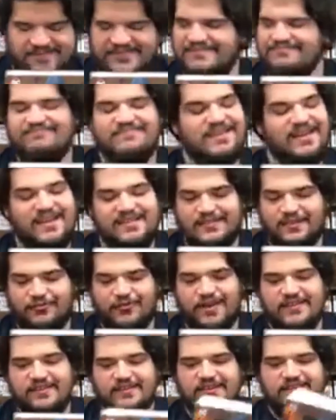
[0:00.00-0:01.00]
It's a crazy
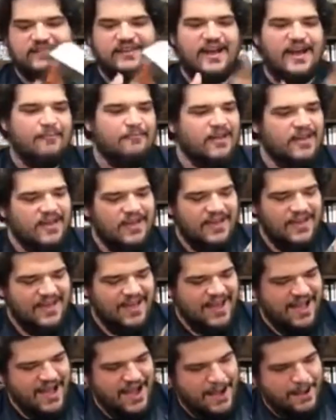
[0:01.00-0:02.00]
good
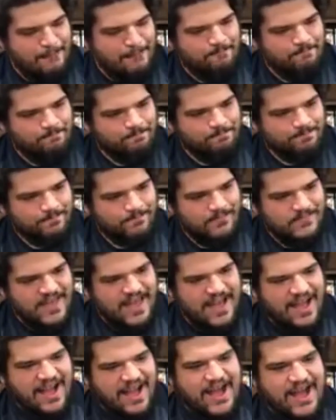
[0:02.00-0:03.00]
time. Yeah,
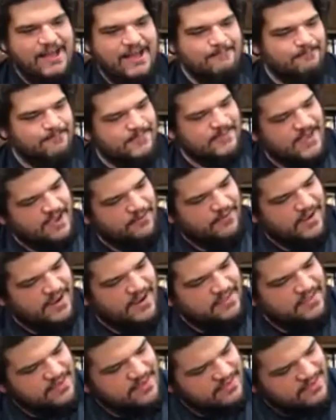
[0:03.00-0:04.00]
I can't wait. I think,
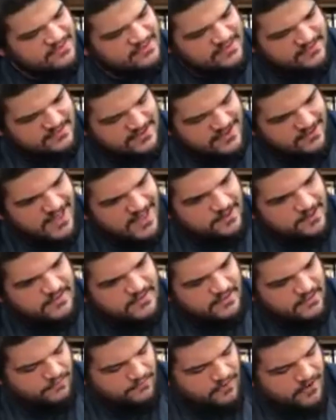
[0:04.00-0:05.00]
is this Neil Adams on the
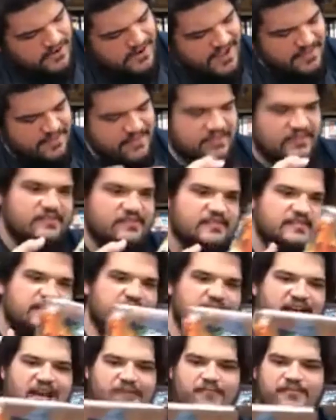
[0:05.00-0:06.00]
front? I think this is Neil
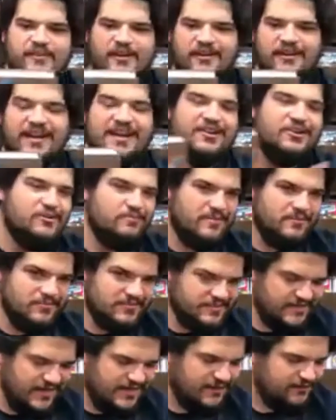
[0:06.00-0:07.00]
Adams art. I could be
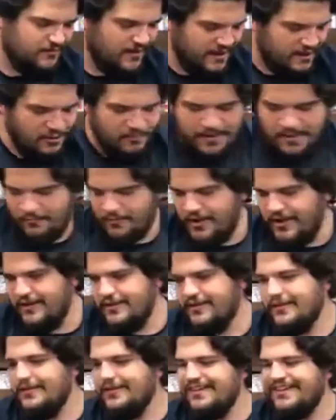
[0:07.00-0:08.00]
mistaken, but I hope I'm right.
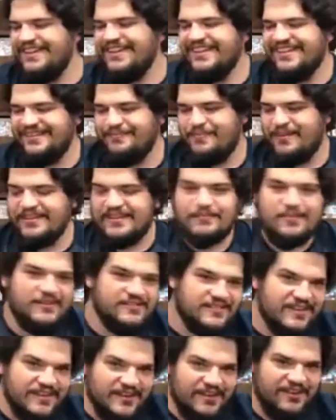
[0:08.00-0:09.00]
Because I'm all saying
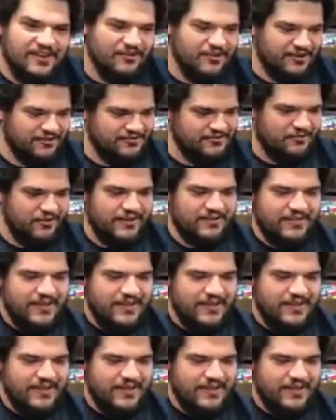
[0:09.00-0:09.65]
all knowing, or so I claim.